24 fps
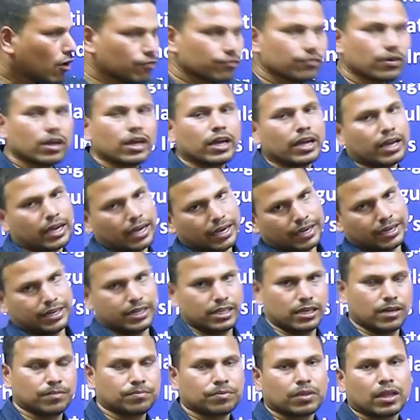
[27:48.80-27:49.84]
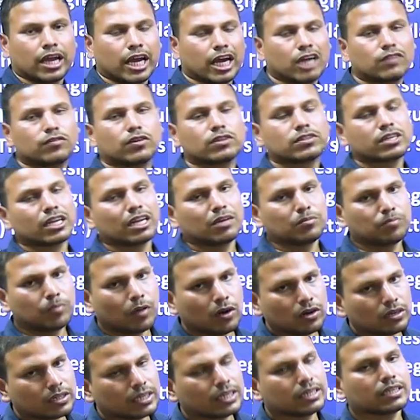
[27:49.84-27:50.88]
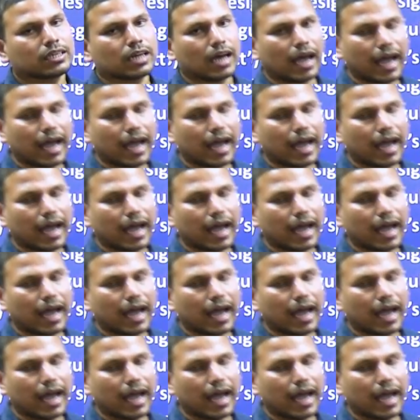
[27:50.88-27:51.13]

of India. It was an important